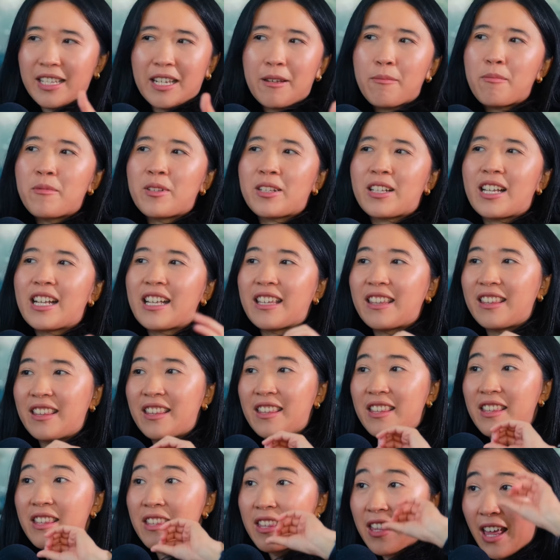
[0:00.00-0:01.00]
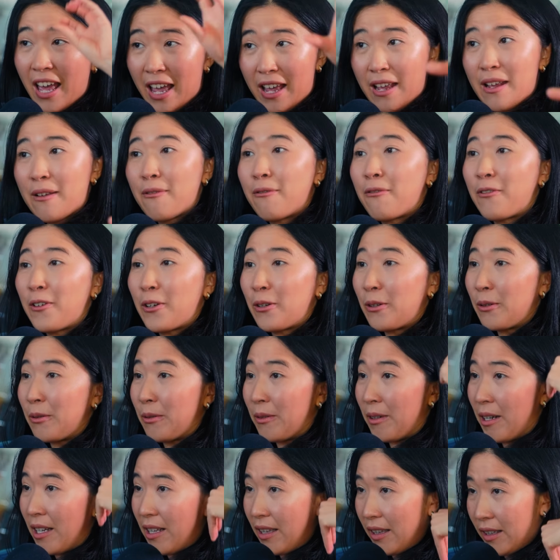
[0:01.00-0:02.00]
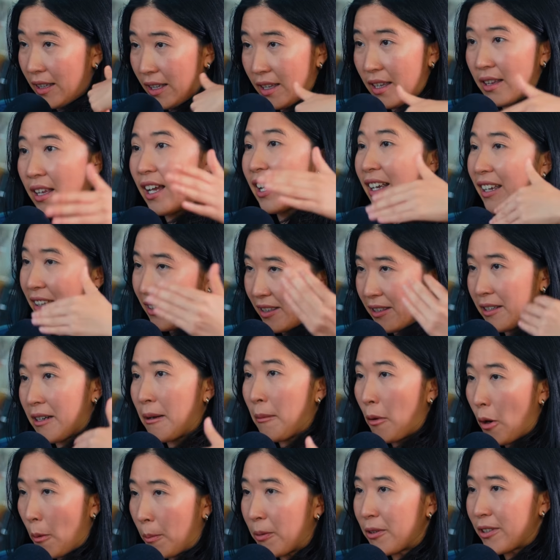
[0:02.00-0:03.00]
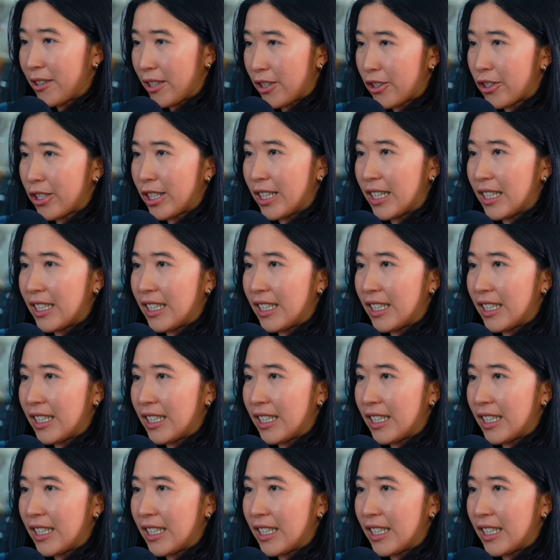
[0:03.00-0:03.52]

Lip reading: But it seems like they feel like it's an opposition.